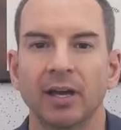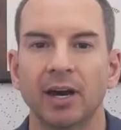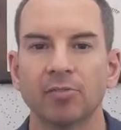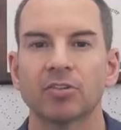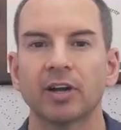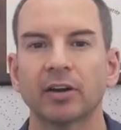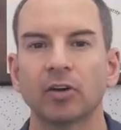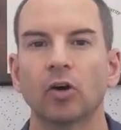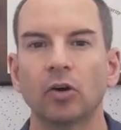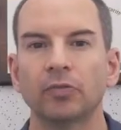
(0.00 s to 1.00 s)
I'll
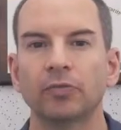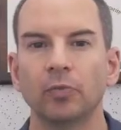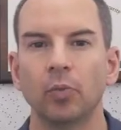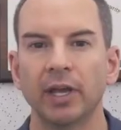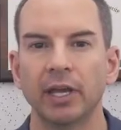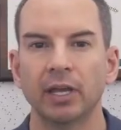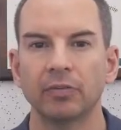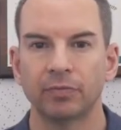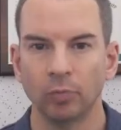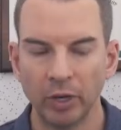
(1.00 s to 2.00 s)
start off
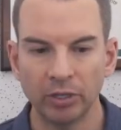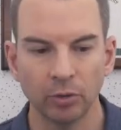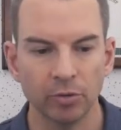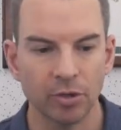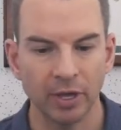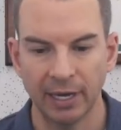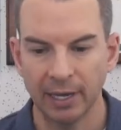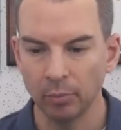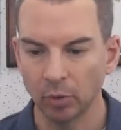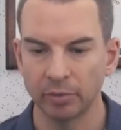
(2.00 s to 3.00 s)
with Windows, and
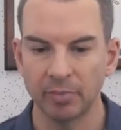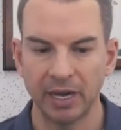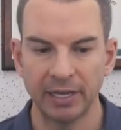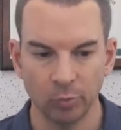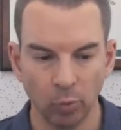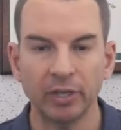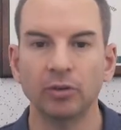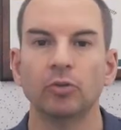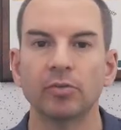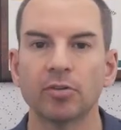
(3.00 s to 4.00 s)
I'm on my
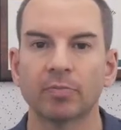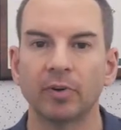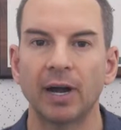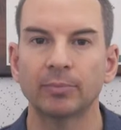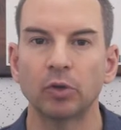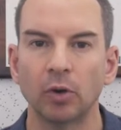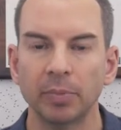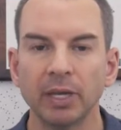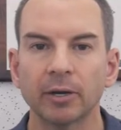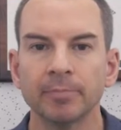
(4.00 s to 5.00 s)
Windows
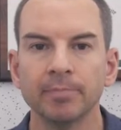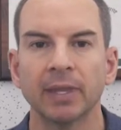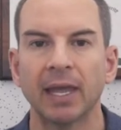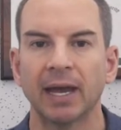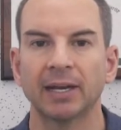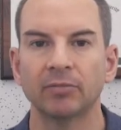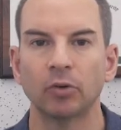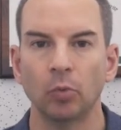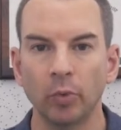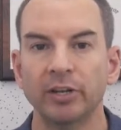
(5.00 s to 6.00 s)
laptop here, and I've
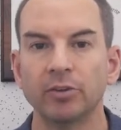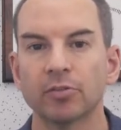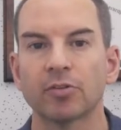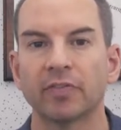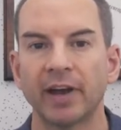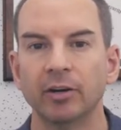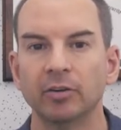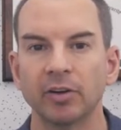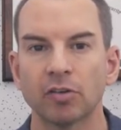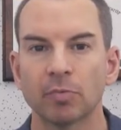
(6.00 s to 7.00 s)
got Windows
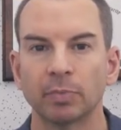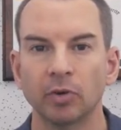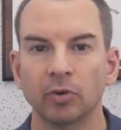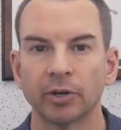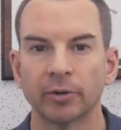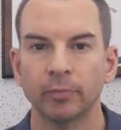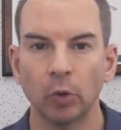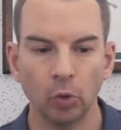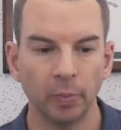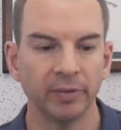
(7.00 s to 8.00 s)
File Explorer
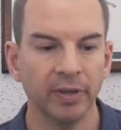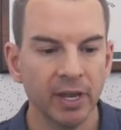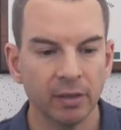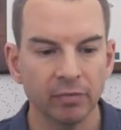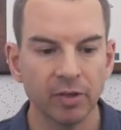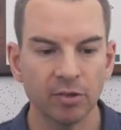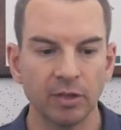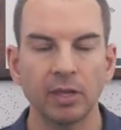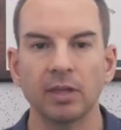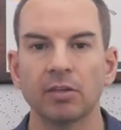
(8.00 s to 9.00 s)
open. This
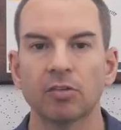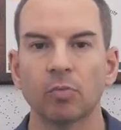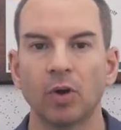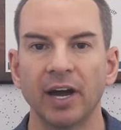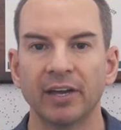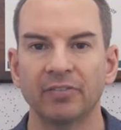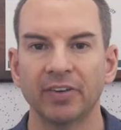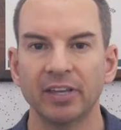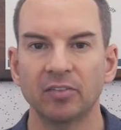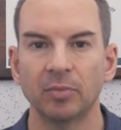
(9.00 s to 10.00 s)
is what I
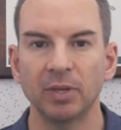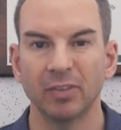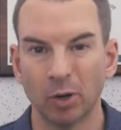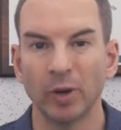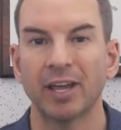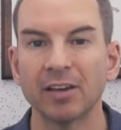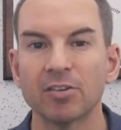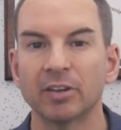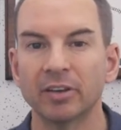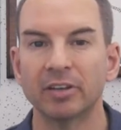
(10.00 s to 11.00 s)
find to be the
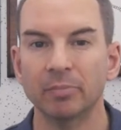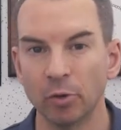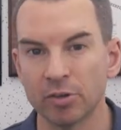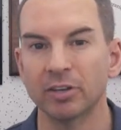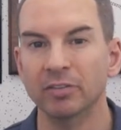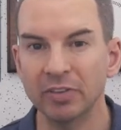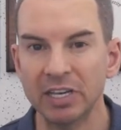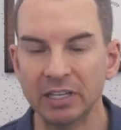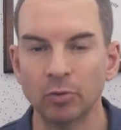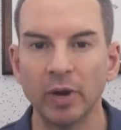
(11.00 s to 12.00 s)
quickest and most
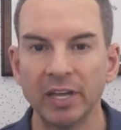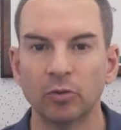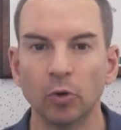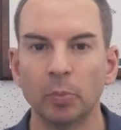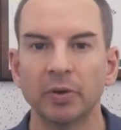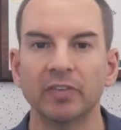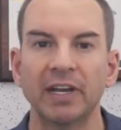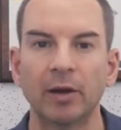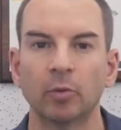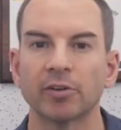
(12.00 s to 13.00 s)
convenient way to open the
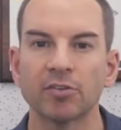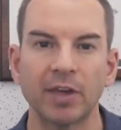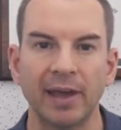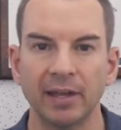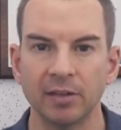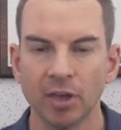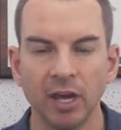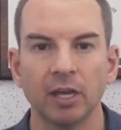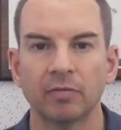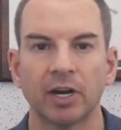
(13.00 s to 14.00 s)
network settings.
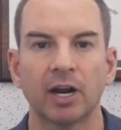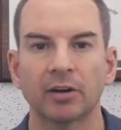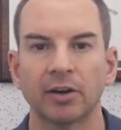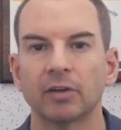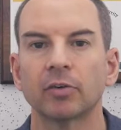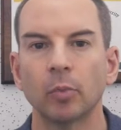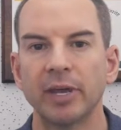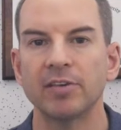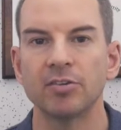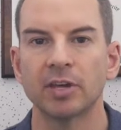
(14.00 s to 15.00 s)
There are other
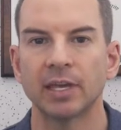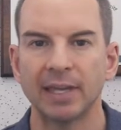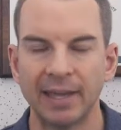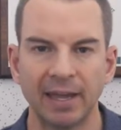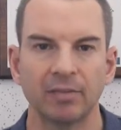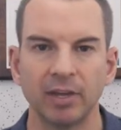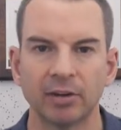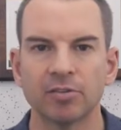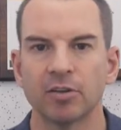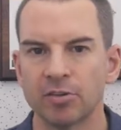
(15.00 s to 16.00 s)
ways you can get
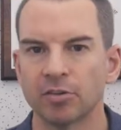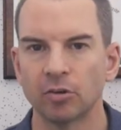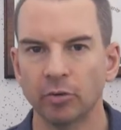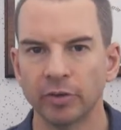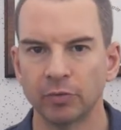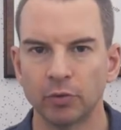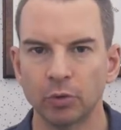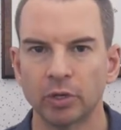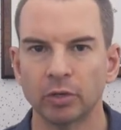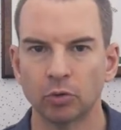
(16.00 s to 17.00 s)
there, such as going
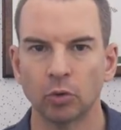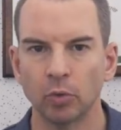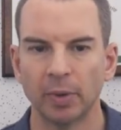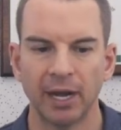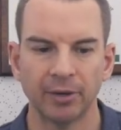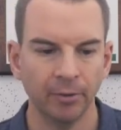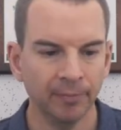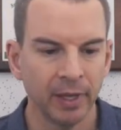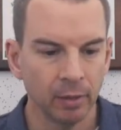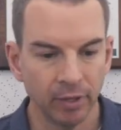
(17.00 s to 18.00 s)
through Control Panel.
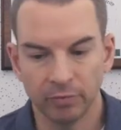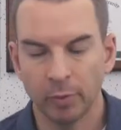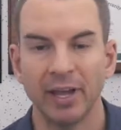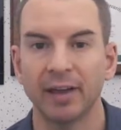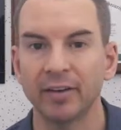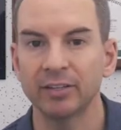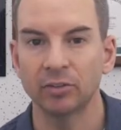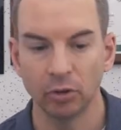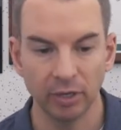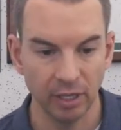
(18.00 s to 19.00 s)
But the way I like
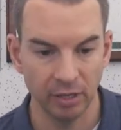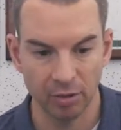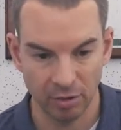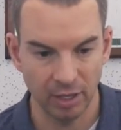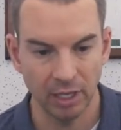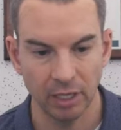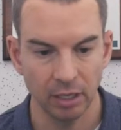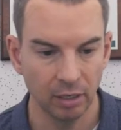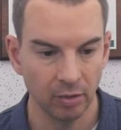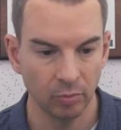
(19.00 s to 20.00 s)
to do it is
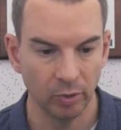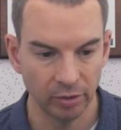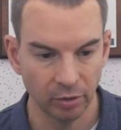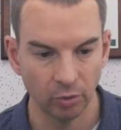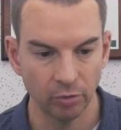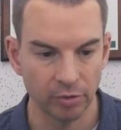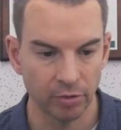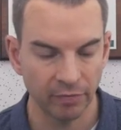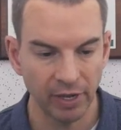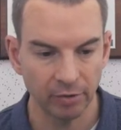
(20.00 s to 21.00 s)
in
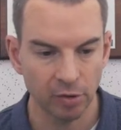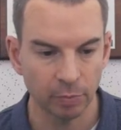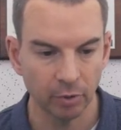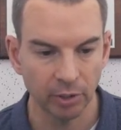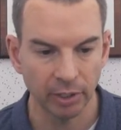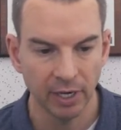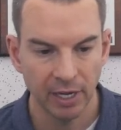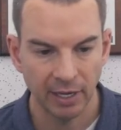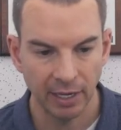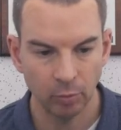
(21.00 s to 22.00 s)
Windows File Explorer,
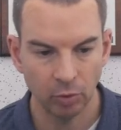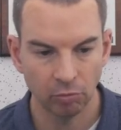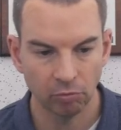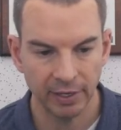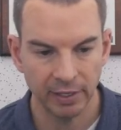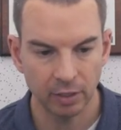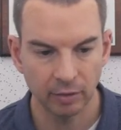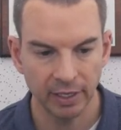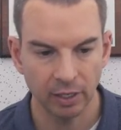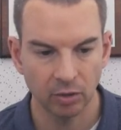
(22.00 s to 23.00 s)
I will right
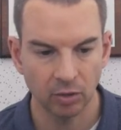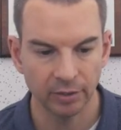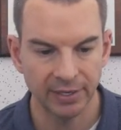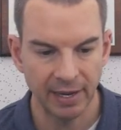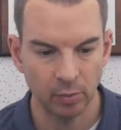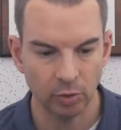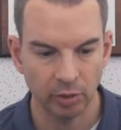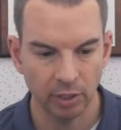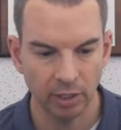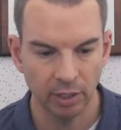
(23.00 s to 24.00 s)
click on
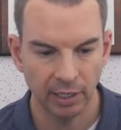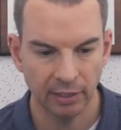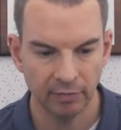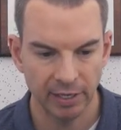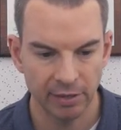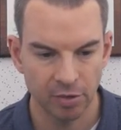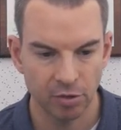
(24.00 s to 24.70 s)
network and then